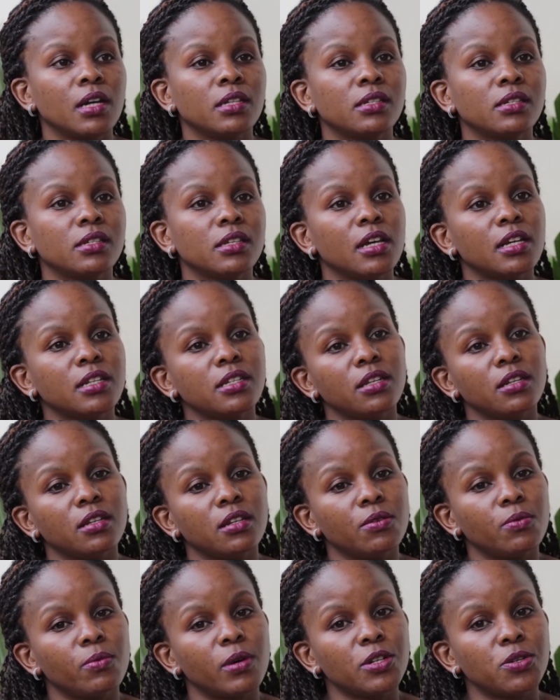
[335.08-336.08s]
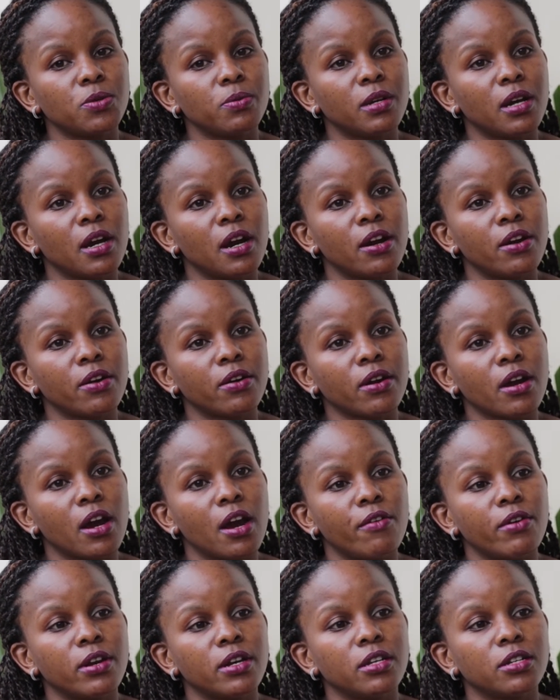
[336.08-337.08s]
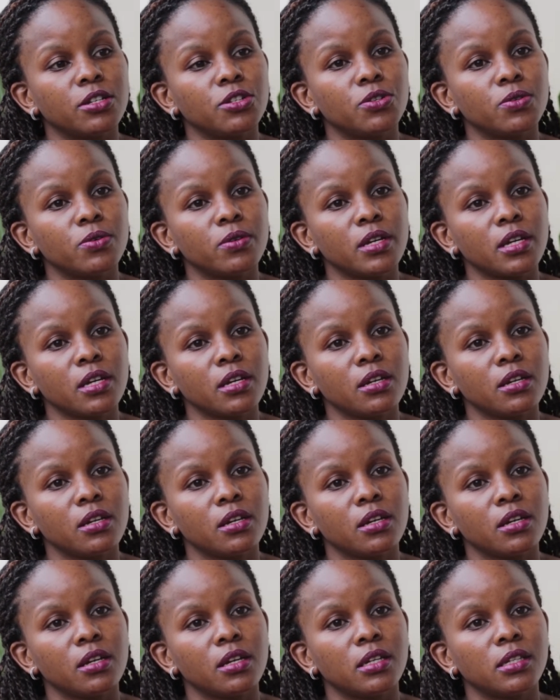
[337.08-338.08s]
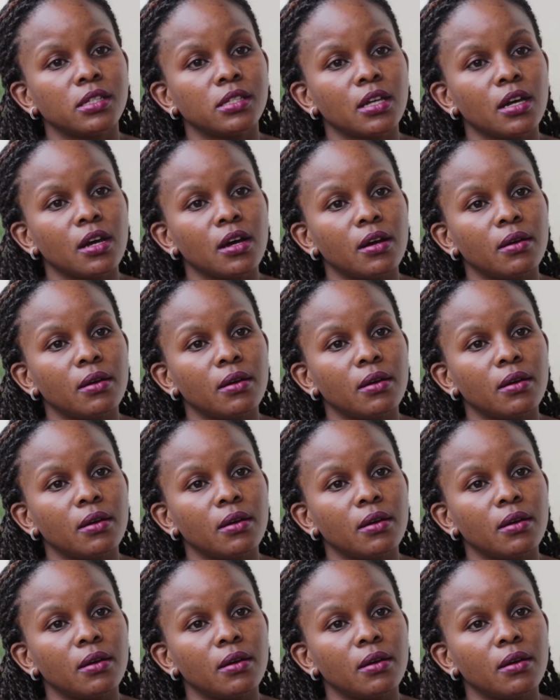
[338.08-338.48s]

as CIATIMI, what we are currently doing is